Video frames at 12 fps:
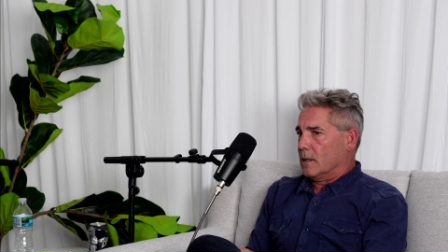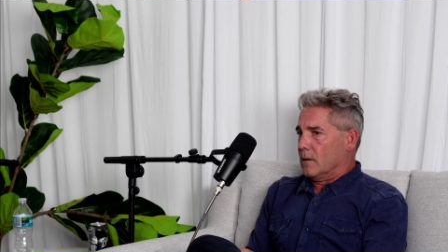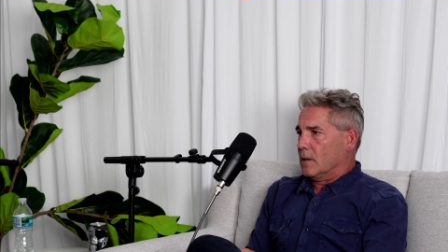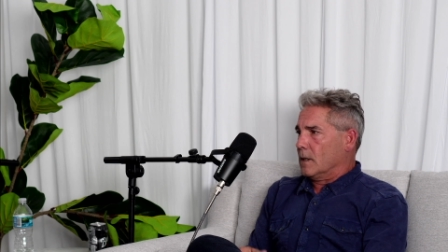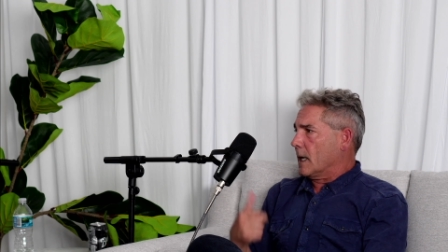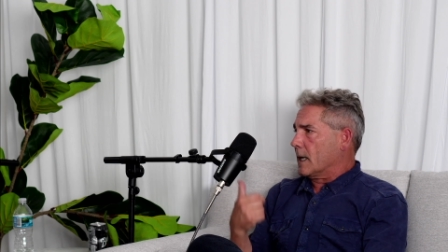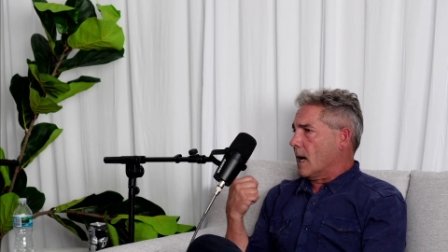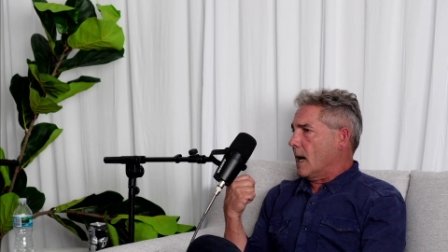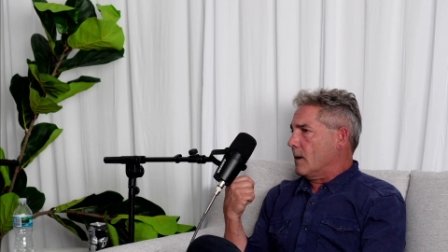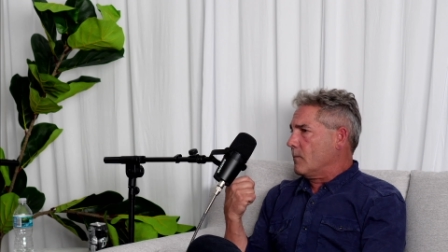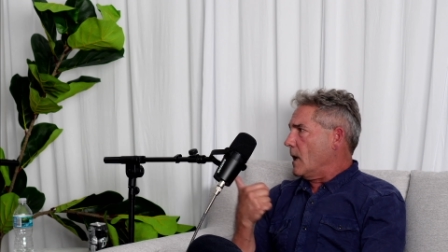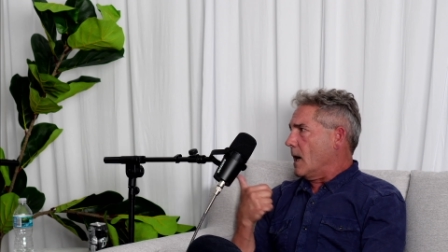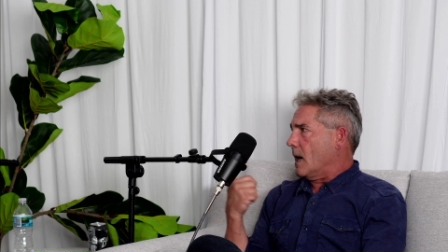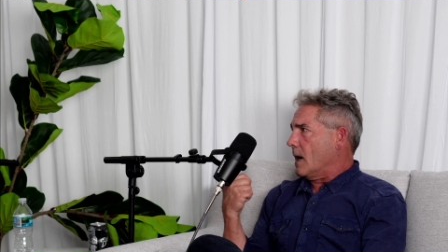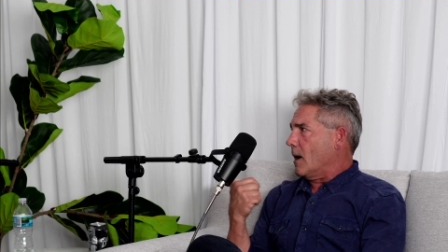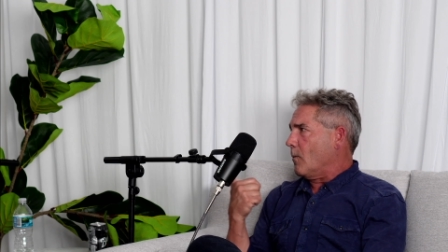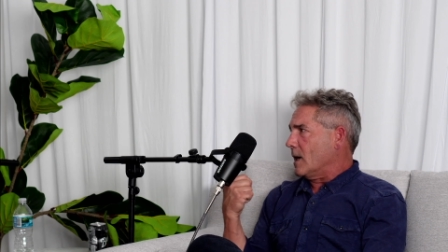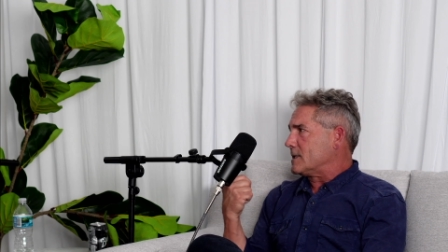Like I
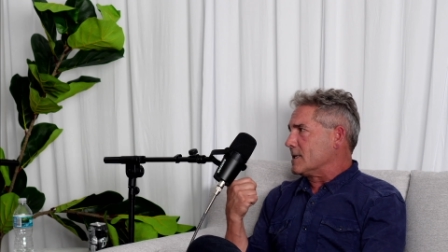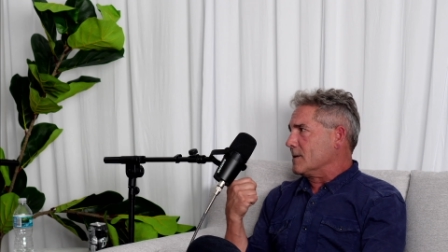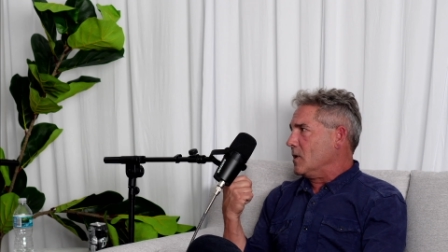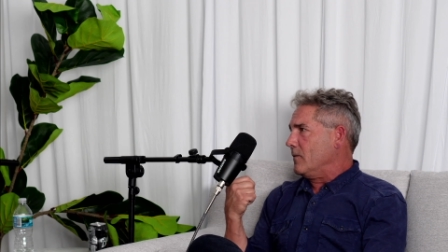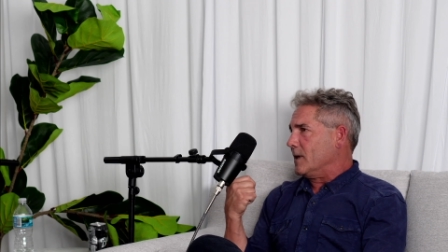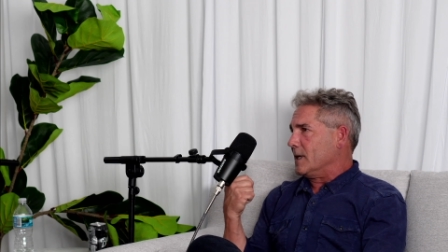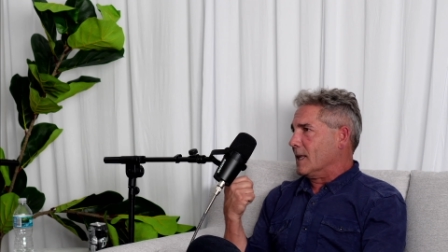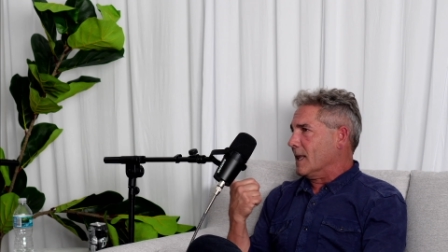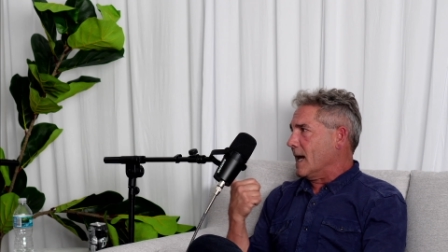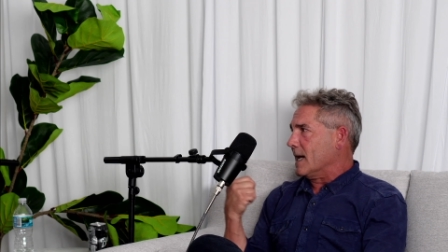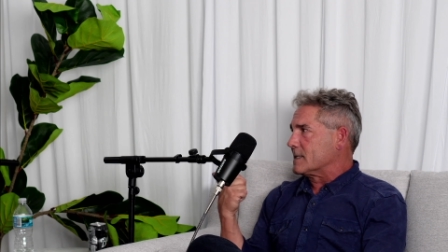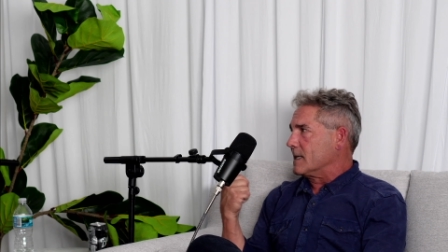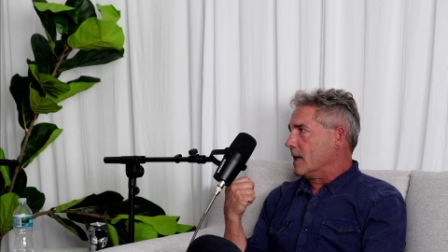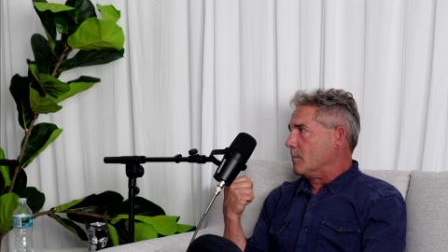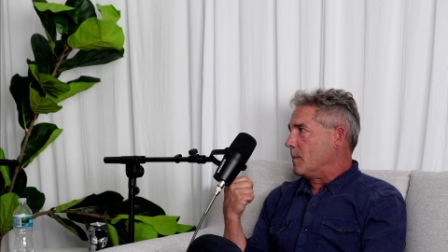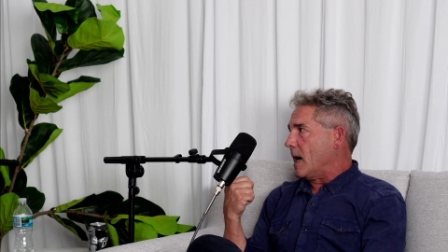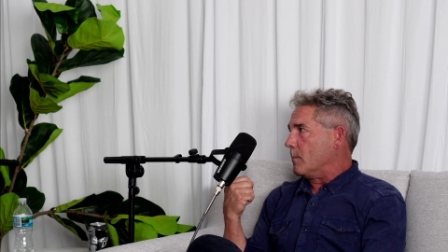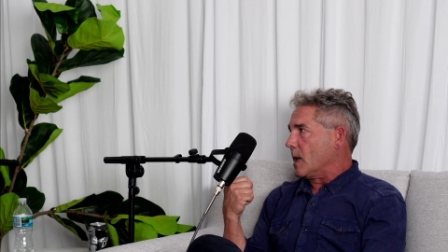watched the movie last night
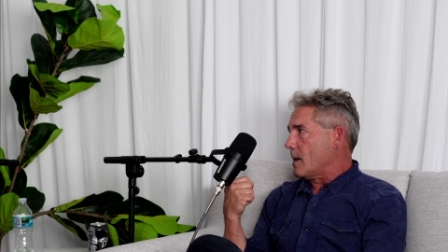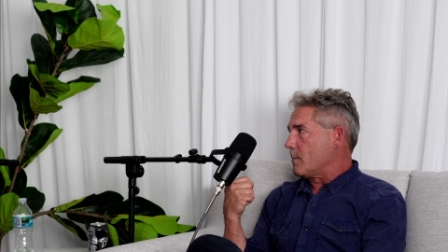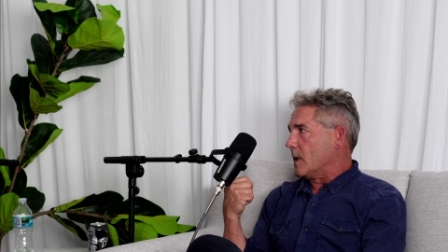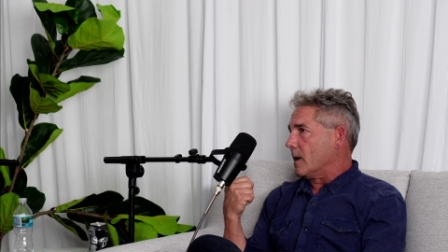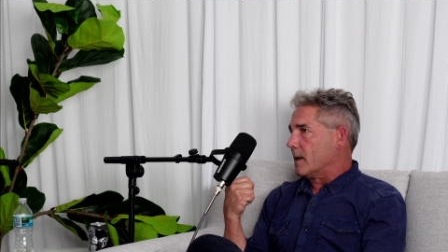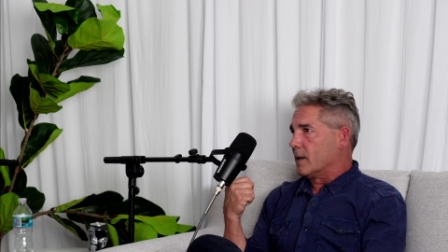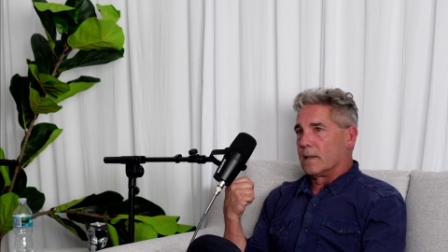about BlackBerry.